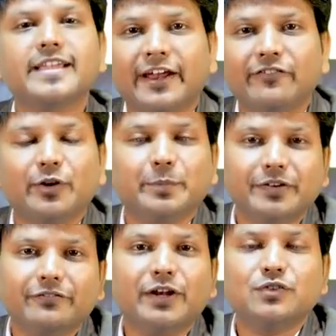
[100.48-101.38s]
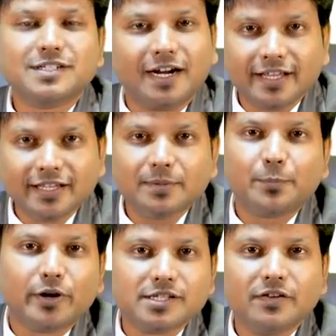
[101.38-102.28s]
is environment. When you study the
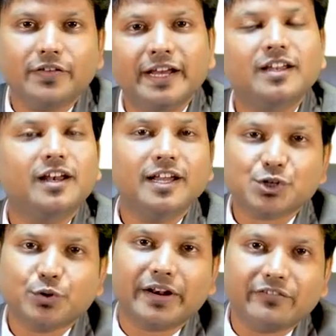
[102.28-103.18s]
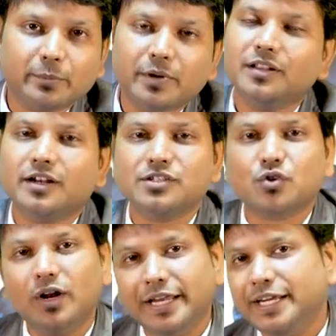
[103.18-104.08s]
poison in relation to environment, that is
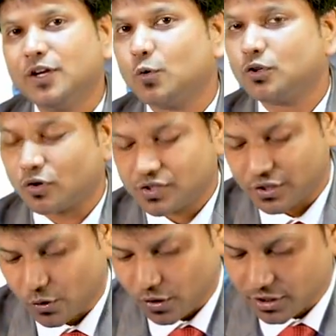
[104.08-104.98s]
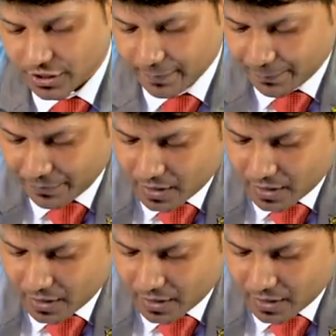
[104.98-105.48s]
called ecotoxicology.